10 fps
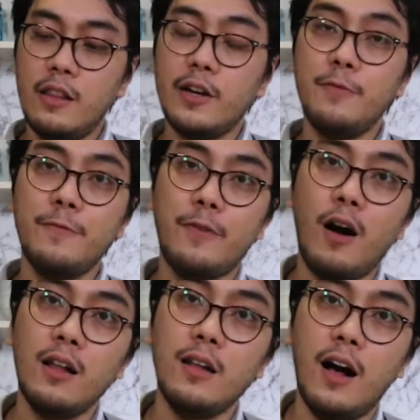They
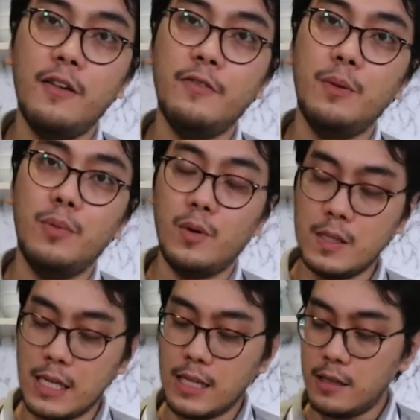fall off the
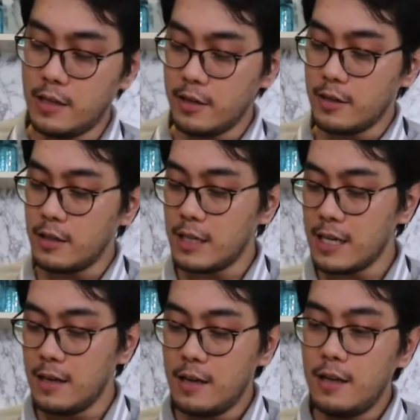bones. Like, literally,